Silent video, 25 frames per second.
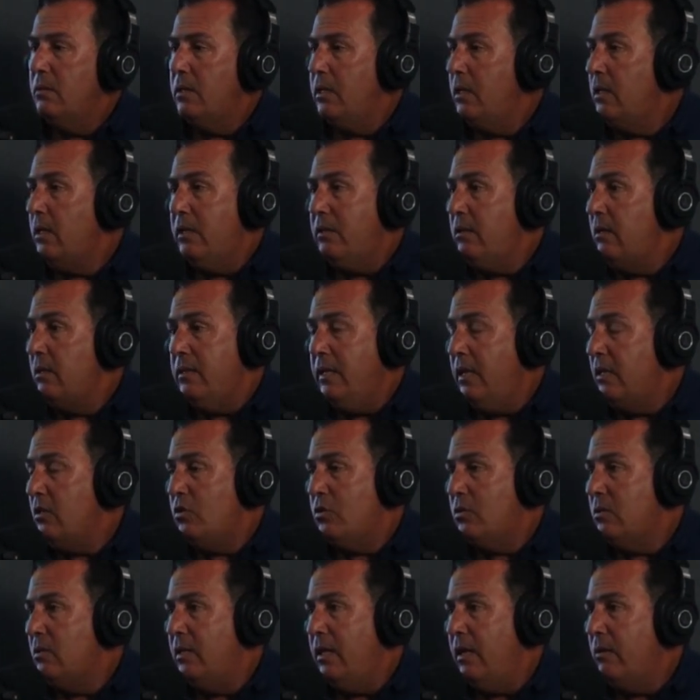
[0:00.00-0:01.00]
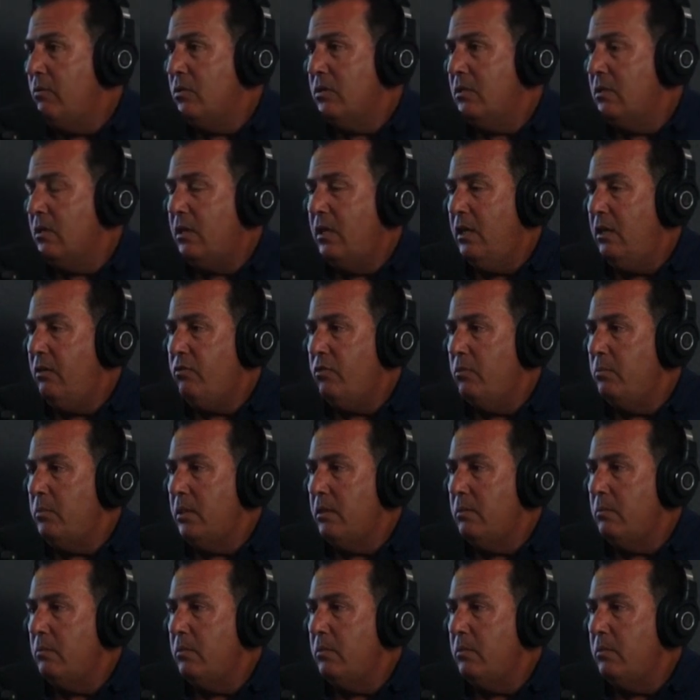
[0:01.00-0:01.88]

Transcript: And I think that was the key for me,